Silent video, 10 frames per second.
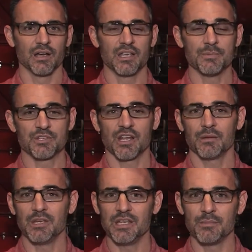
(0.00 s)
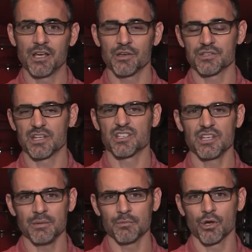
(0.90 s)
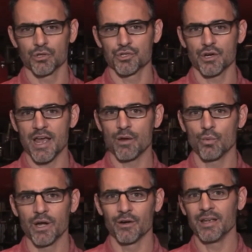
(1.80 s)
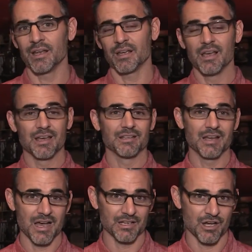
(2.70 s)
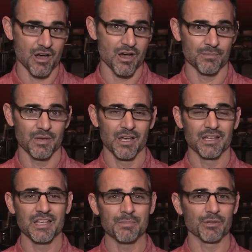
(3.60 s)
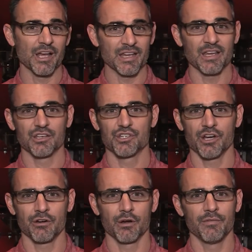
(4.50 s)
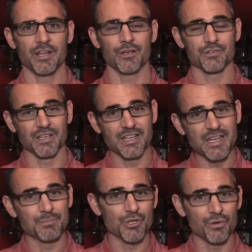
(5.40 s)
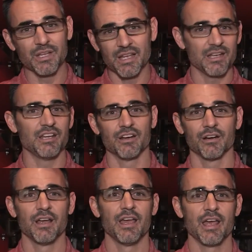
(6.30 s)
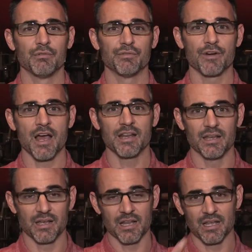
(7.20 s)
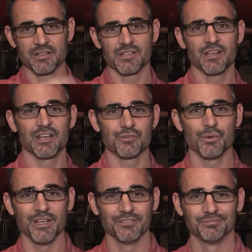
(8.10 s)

Keep sending me emails at steamculture@wareinc.com. Keep liking and sharing our videos and keep tuning in here every Friday. I'd like to see you next week.